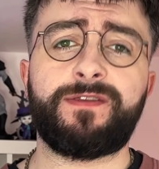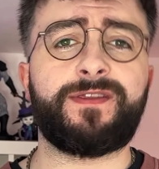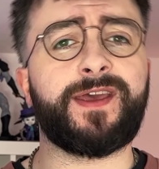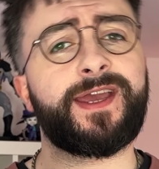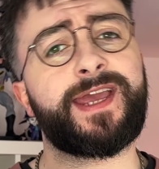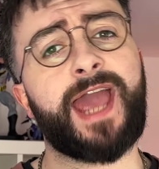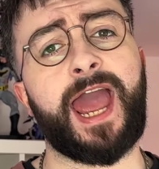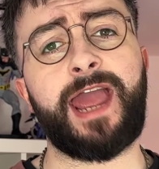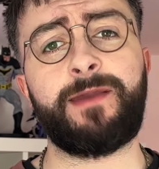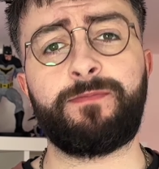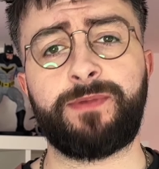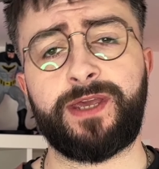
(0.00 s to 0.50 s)
the
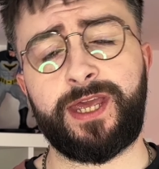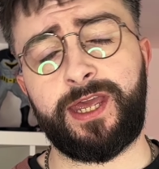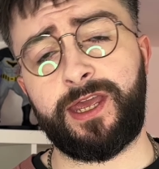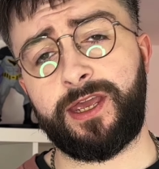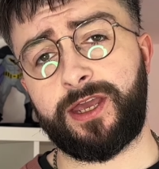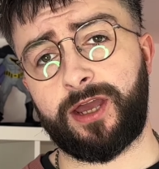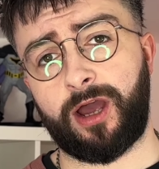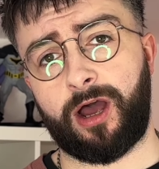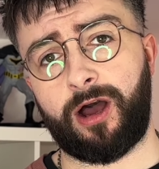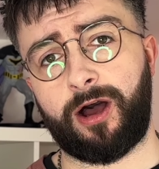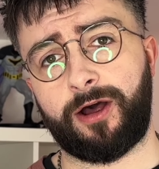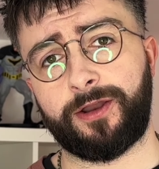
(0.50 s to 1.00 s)
game
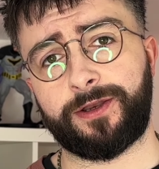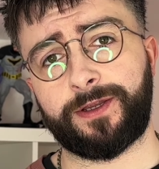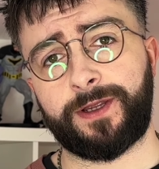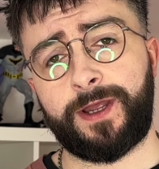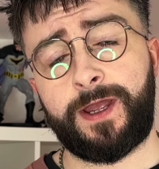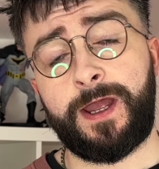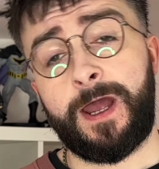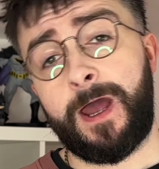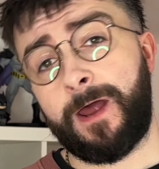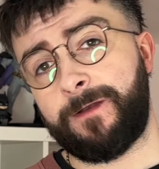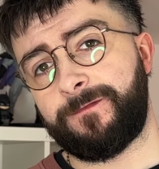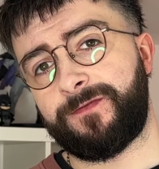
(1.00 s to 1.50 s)
keycard.
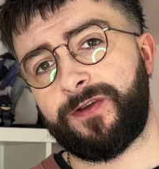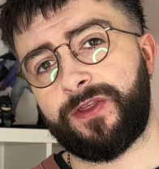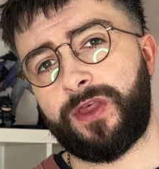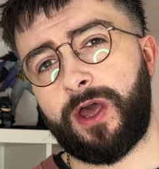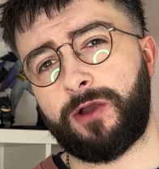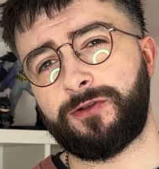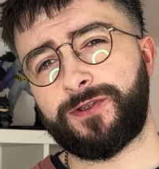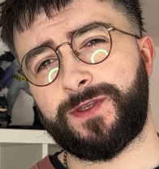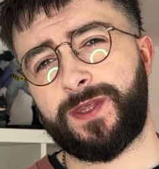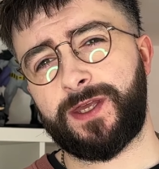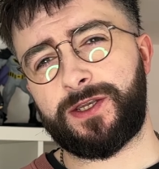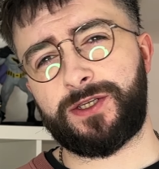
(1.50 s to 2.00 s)
And for
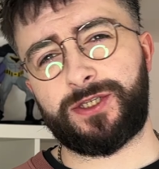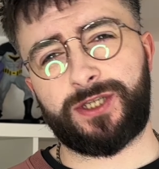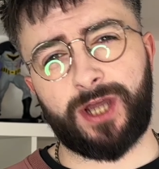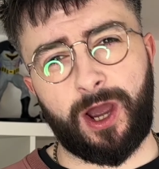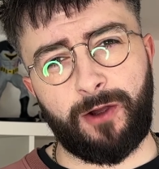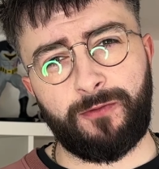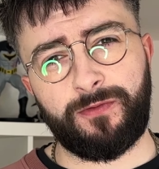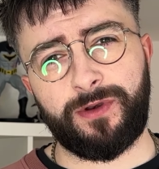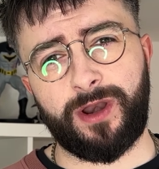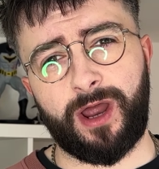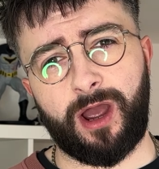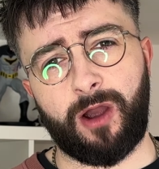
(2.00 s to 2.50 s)
those that
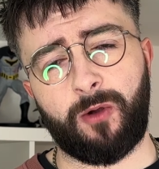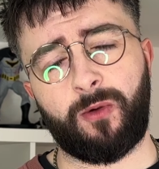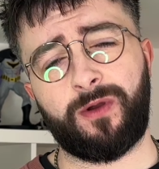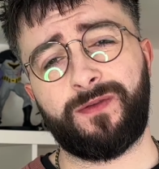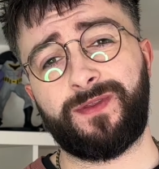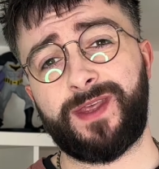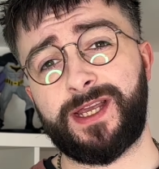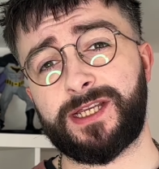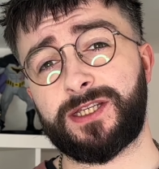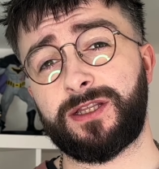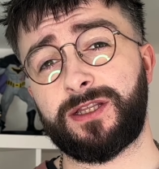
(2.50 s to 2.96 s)
don't know, this